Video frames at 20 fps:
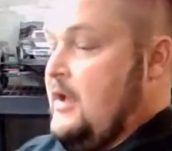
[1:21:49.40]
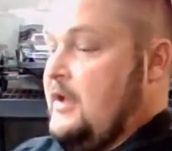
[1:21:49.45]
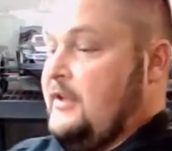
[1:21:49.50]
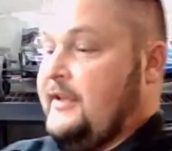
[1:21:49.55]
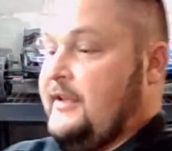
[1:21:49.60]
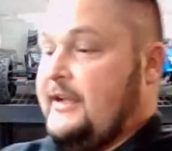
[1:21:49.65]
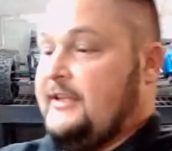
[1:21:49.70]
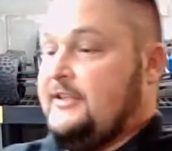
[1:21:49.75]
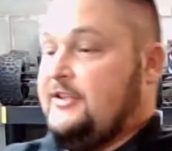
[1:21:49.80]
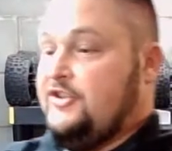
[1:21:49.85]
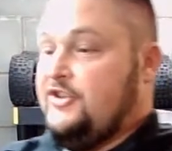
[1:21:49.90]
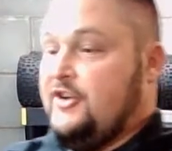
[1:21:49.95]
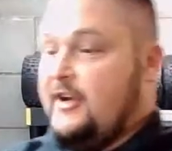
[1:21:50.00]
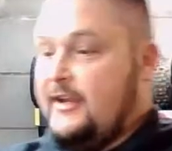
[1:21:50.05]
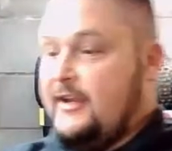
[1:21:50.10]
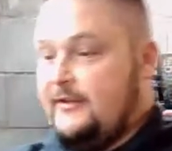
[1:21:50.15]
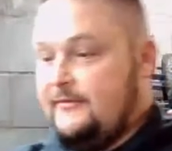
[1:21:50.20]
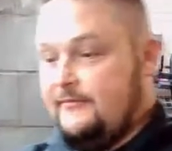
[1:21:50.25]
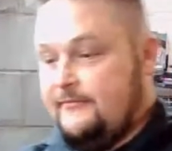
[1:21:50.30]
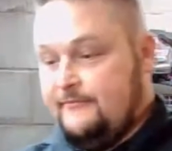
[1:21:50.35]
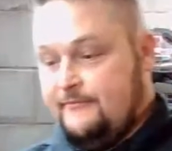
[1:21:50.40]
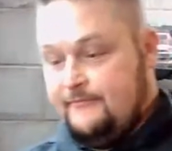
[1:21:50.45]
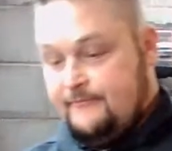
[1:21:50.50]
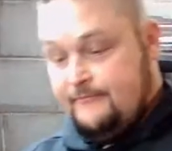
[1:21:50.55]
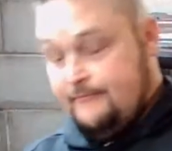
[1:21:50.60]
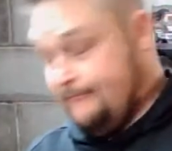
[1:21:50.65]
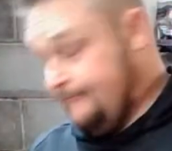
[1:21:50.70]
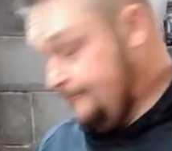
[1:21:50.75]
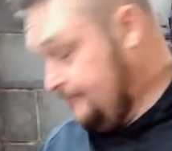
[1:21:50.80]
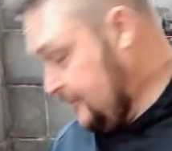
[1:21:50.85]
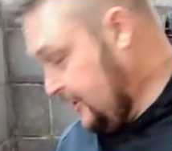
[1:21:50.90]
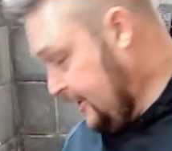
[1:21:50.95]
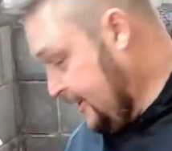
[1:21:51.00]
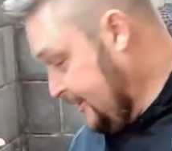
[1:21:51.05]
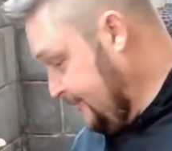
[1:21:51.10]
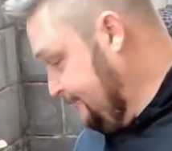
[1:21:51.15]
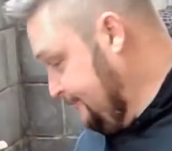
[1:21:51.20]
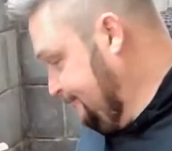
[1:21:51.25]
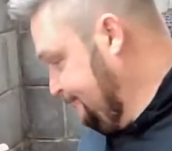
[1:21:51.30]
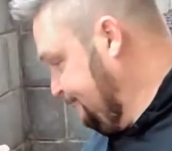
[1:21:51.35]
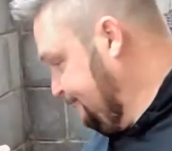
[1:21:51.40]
Nice and straight. So